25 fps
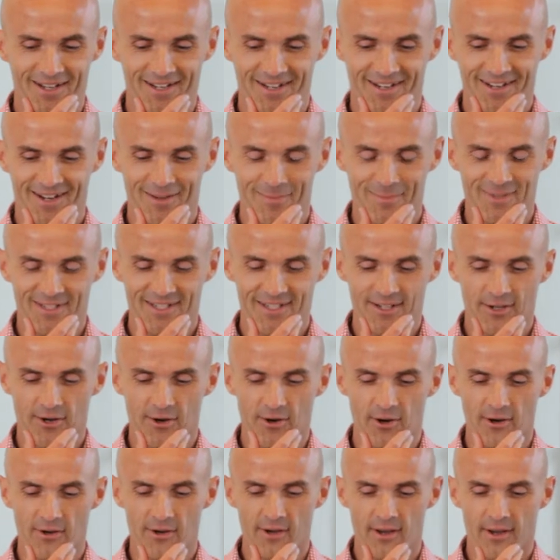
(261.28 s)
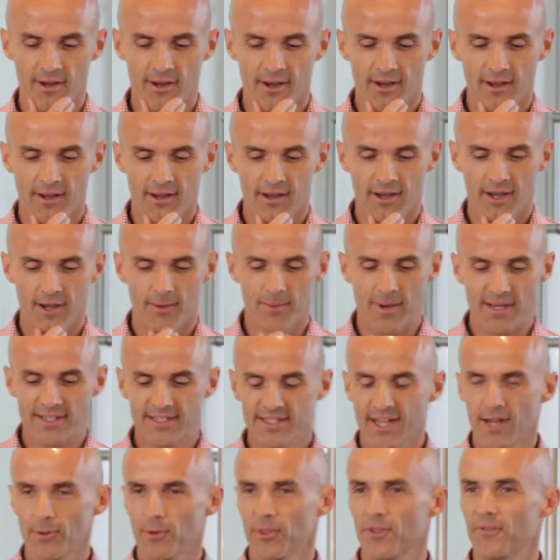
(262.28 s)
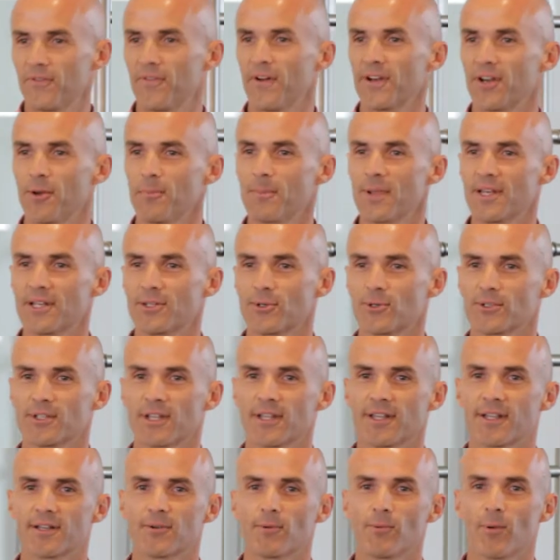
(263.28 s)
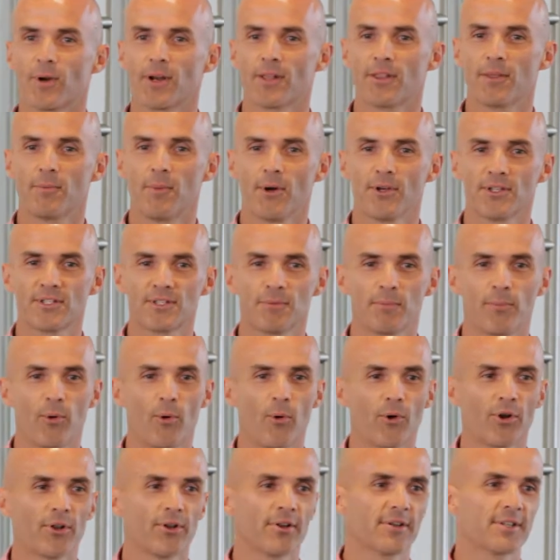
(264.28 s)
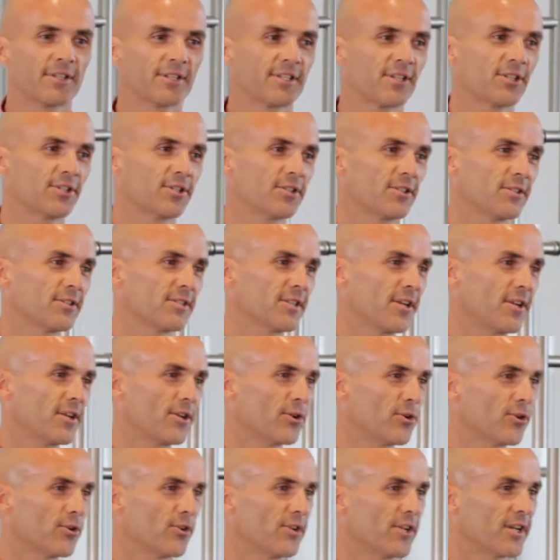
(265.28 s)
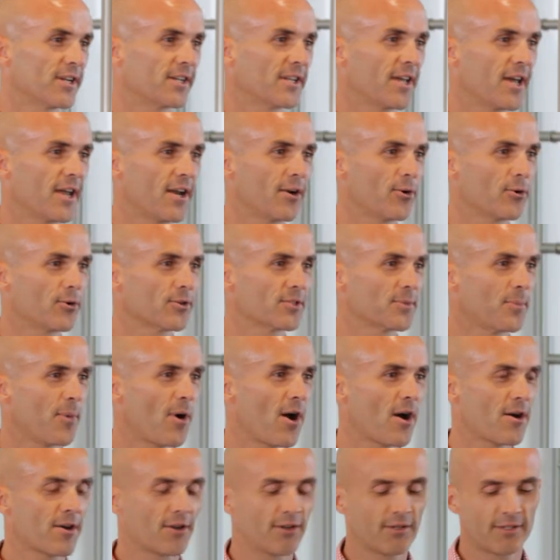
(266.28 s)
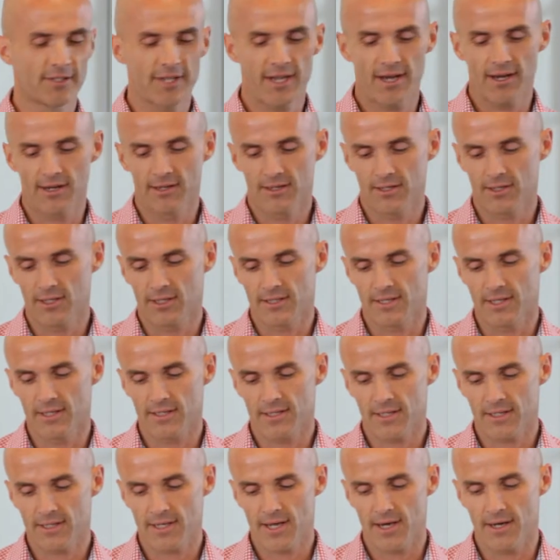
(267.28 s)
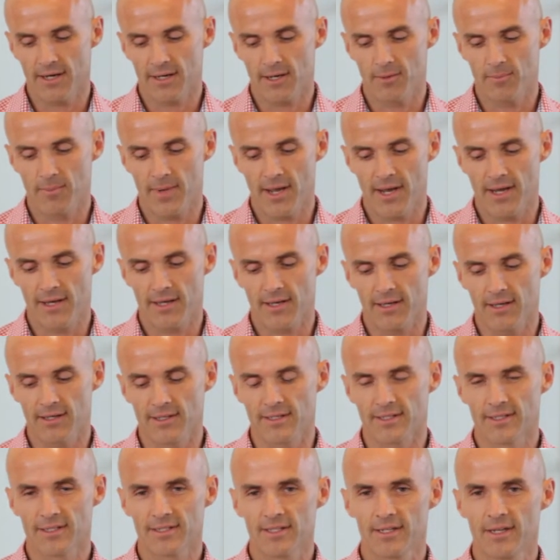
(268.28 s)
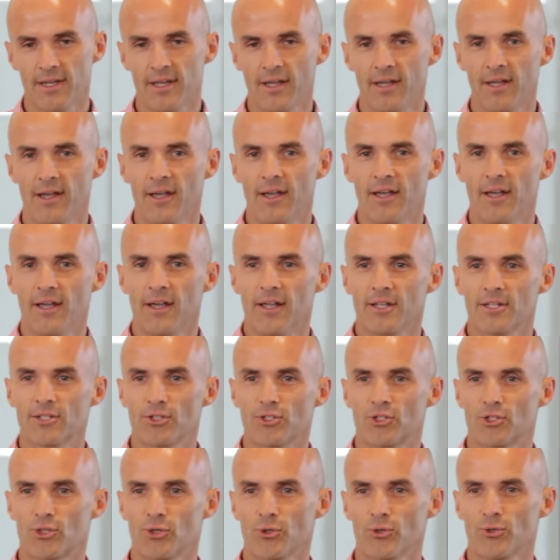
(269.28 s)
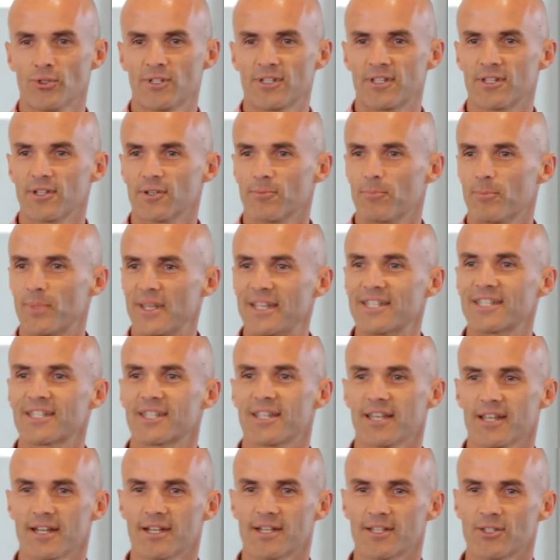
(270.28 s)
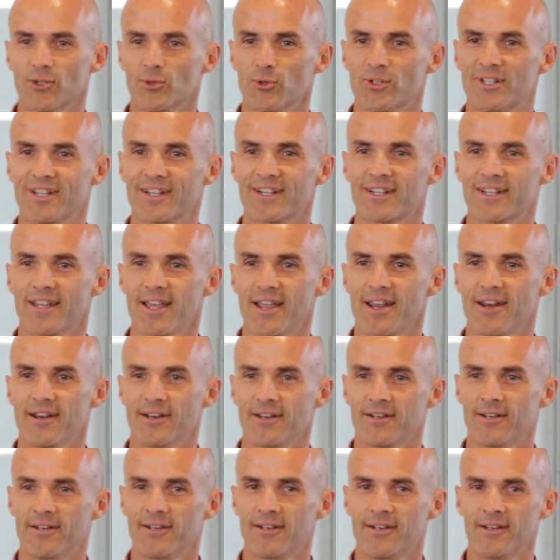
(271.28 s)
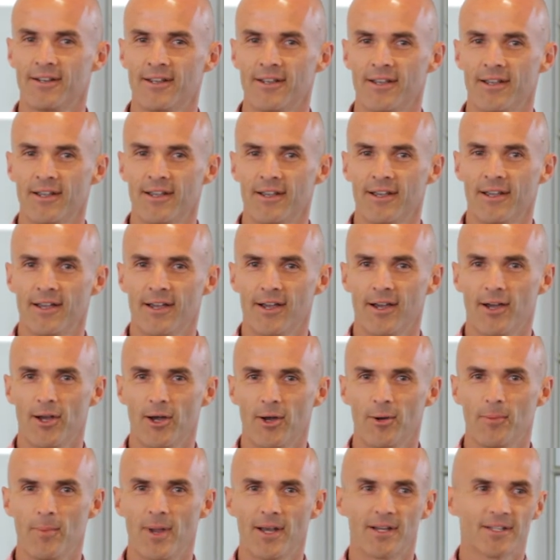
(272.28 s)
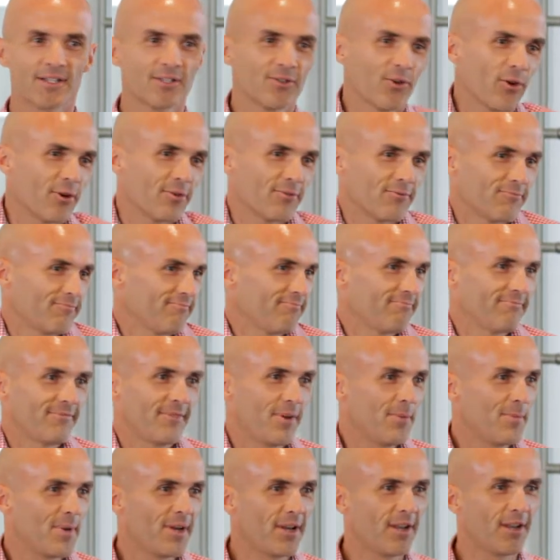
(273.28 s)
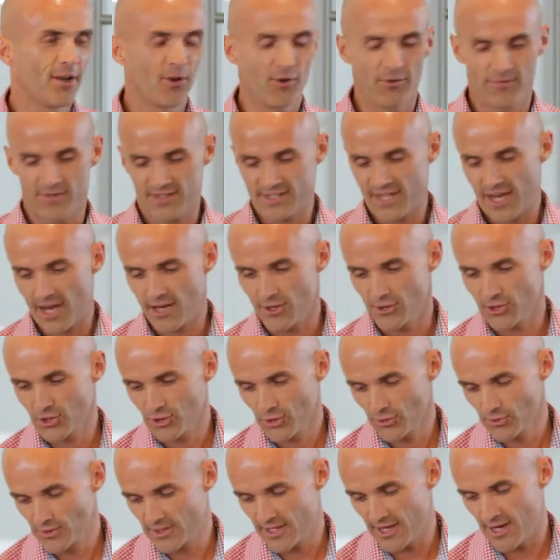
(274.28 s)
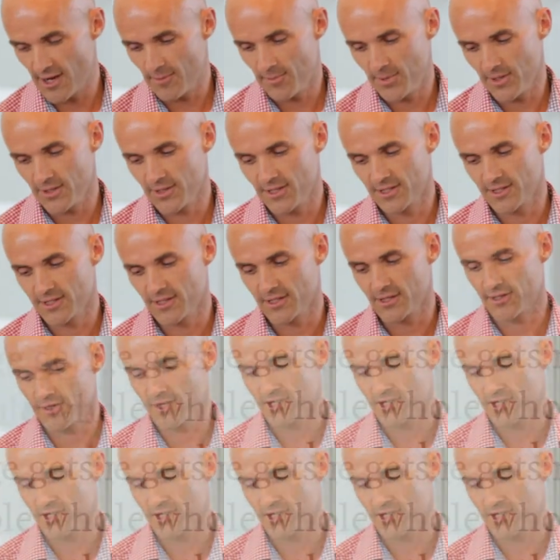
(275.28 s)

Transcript: at number zero. Um, and start with the fundamentals. I think one of the most important decisions any good dictator or aspiring good, good dictator can make is to choose the best thing to dictate. Um, and it's not immediately obvious how you choose that, but there's a,